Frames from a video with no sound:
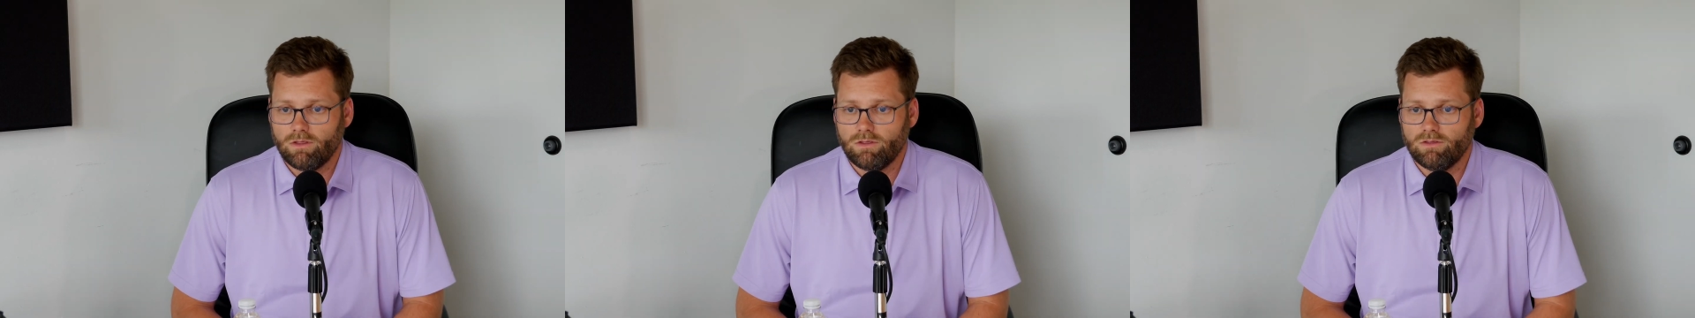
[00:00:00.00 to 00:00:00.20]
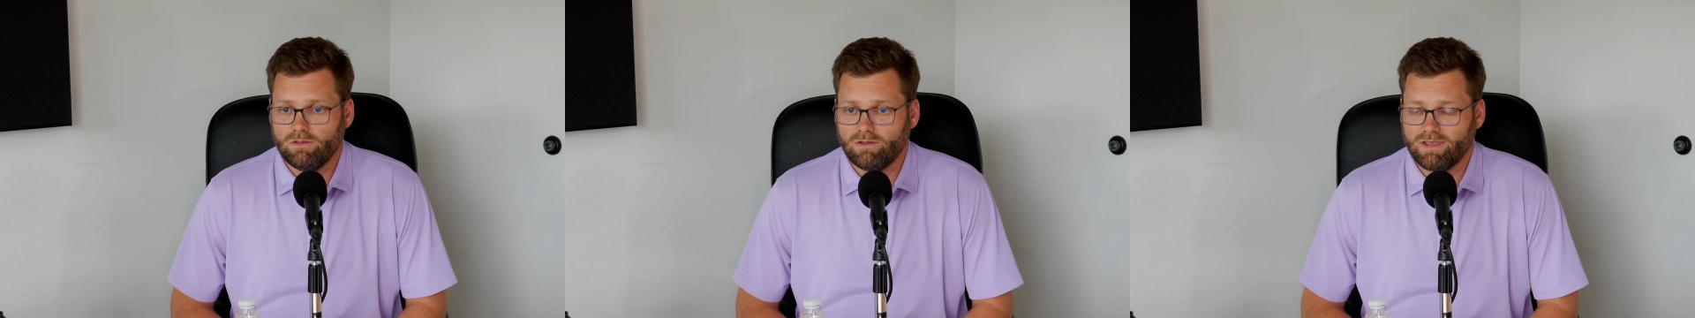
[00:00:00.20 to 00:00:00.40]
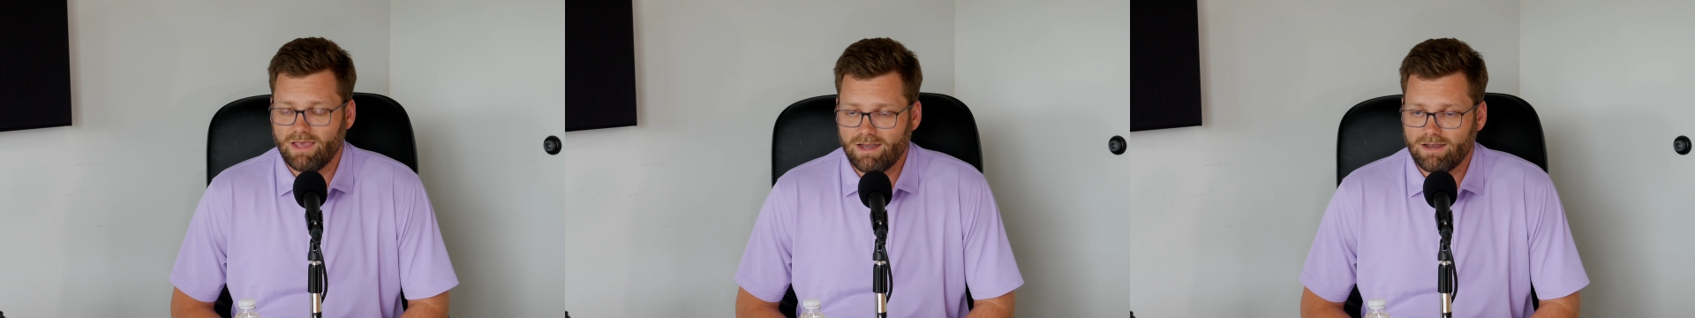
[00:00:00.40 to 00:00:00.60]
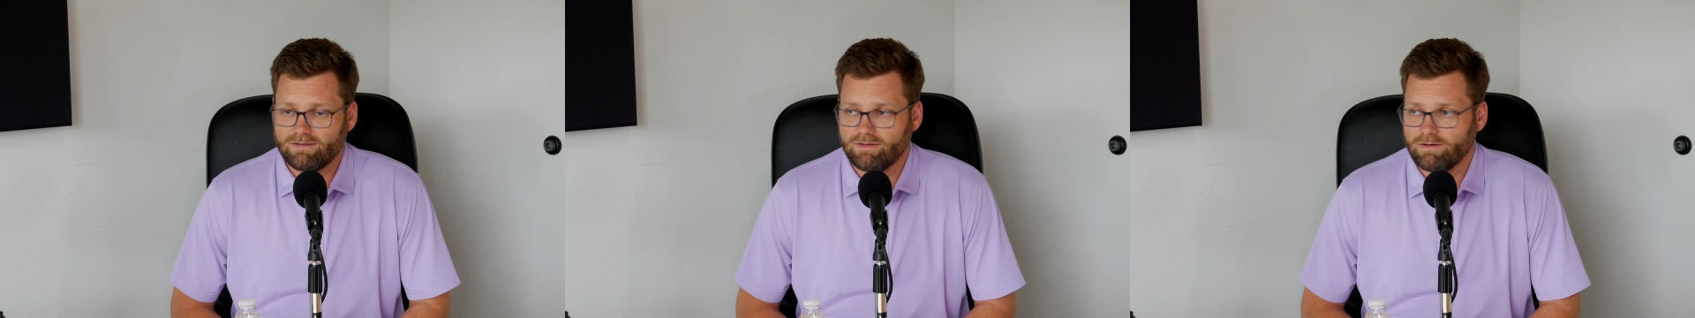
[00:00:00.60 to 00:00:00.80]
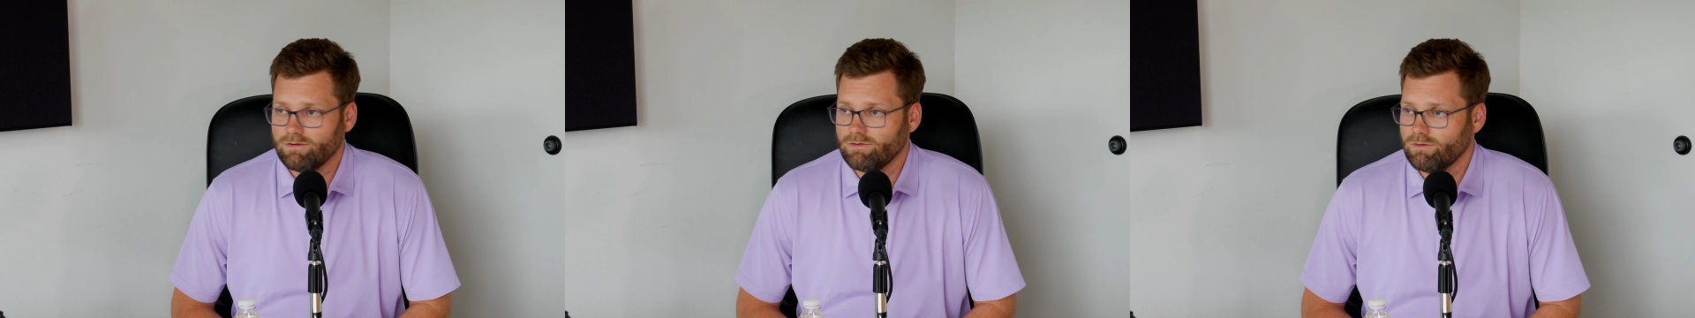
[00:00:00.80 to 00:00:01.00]
you got to
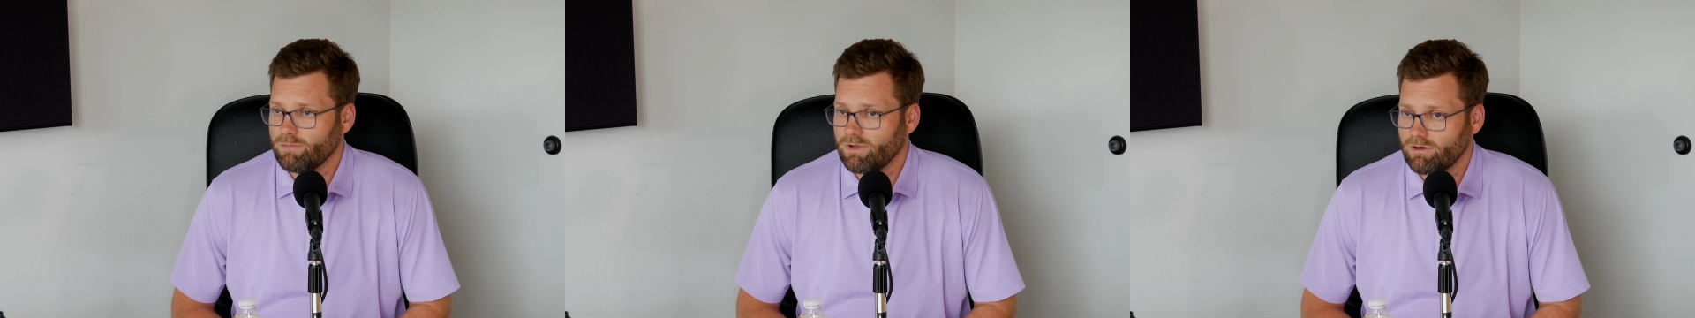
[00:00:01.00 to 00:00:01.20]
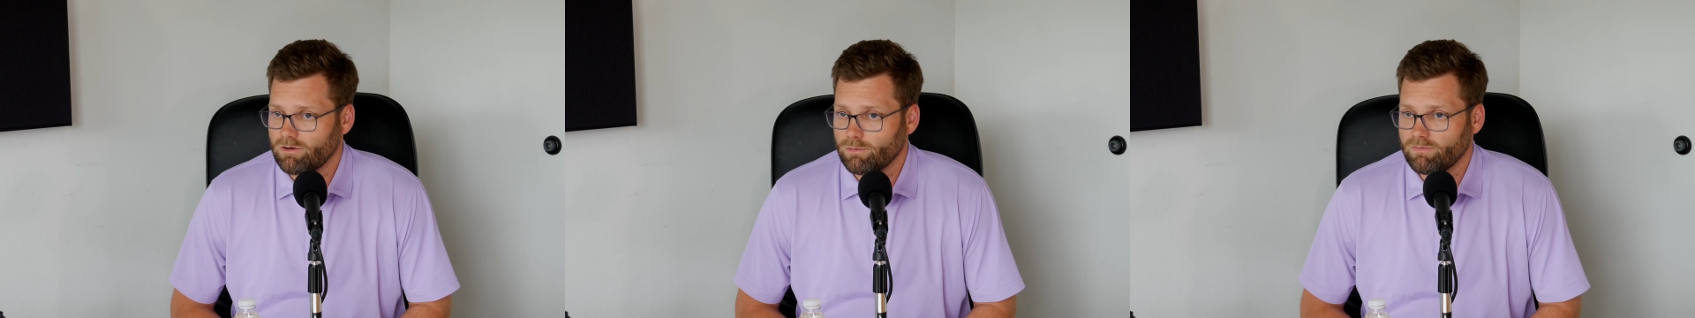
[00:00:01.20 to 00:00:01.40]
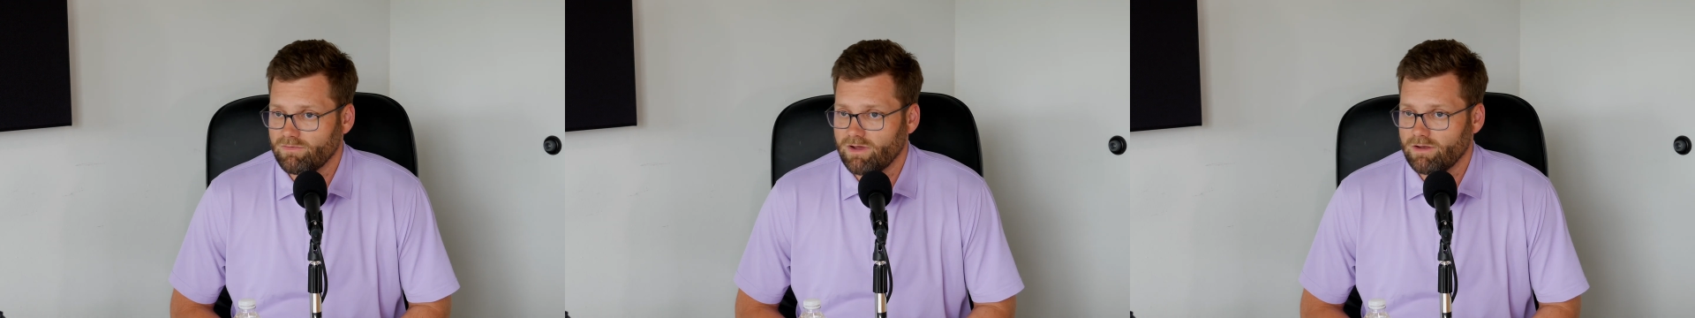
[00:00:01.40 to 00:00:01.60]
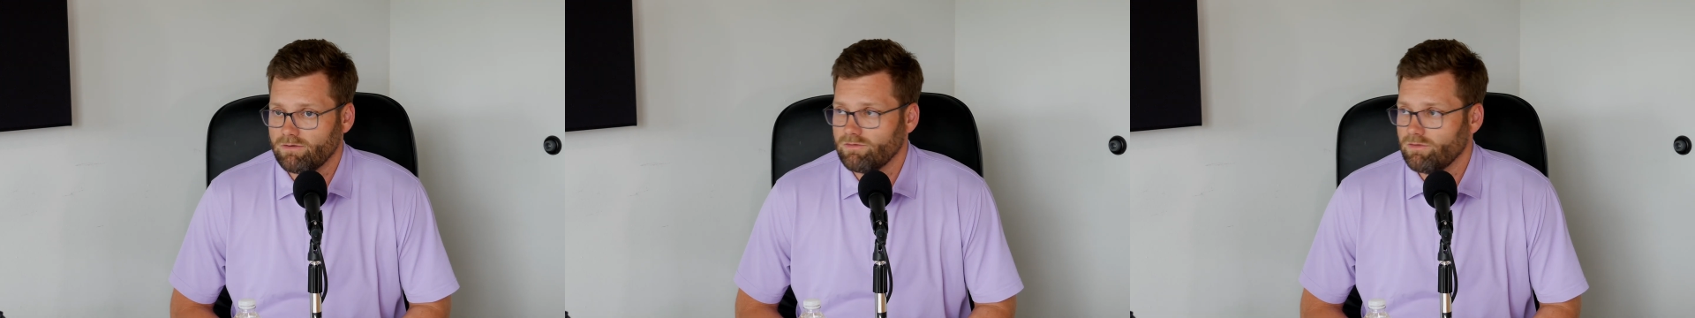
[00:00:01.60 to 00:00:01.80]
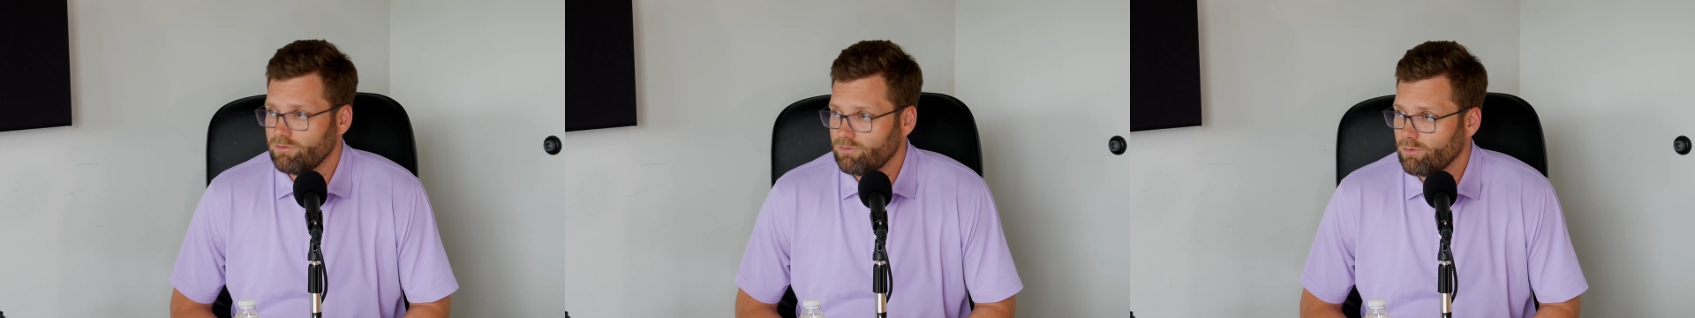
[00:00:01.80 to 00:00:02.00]
tell your medical providers
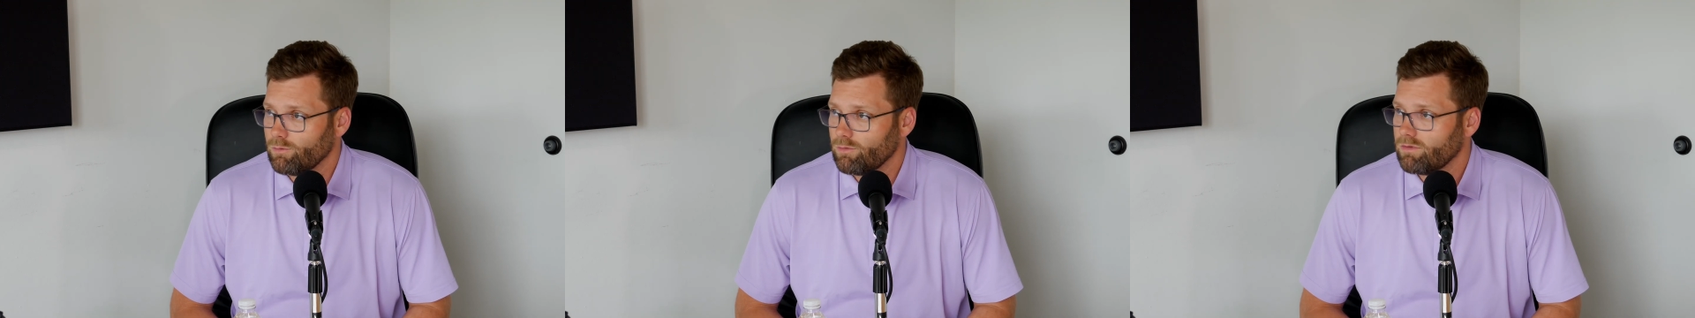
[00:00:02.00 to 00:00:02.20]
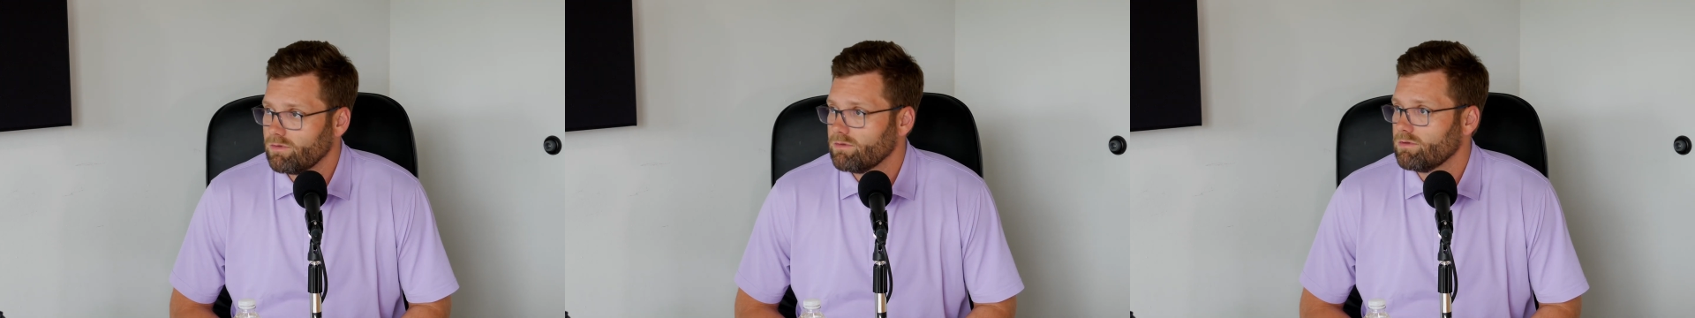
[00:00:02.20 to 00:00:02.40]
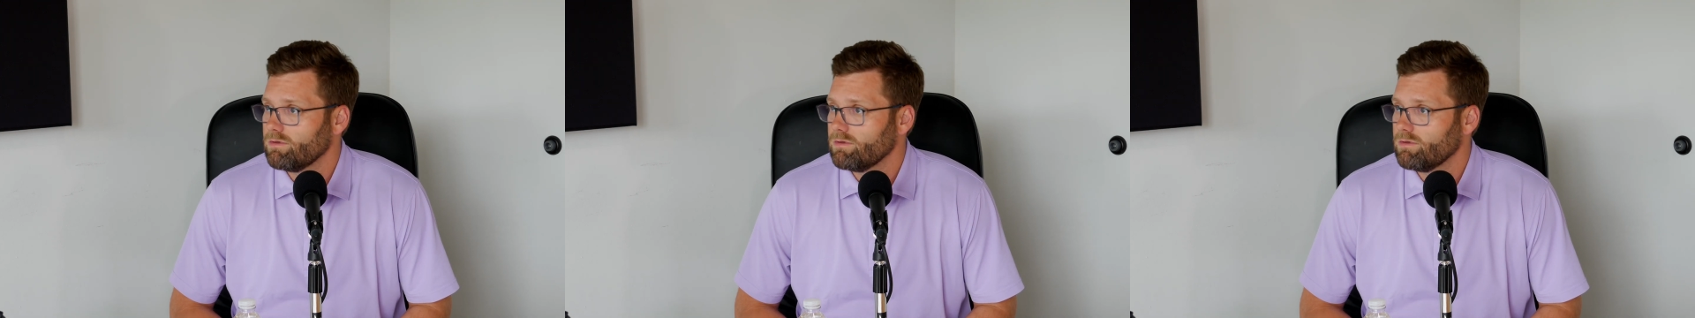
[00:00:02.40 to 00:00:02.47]
the truth.